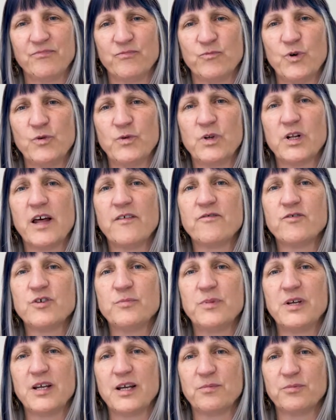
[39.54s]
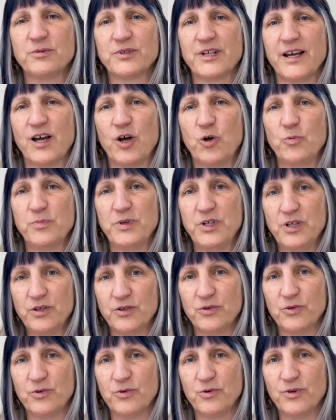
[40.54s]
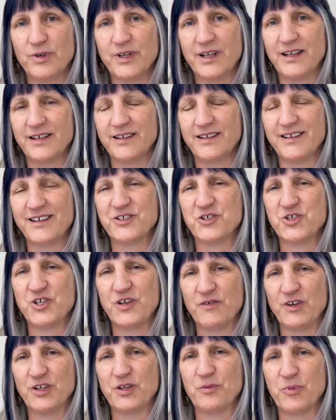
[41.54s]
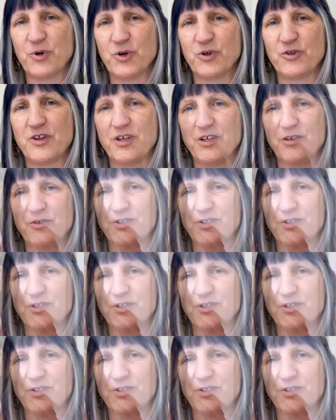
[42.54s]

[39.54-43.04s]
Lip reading: We would love to be able to help you in achieving the birth that you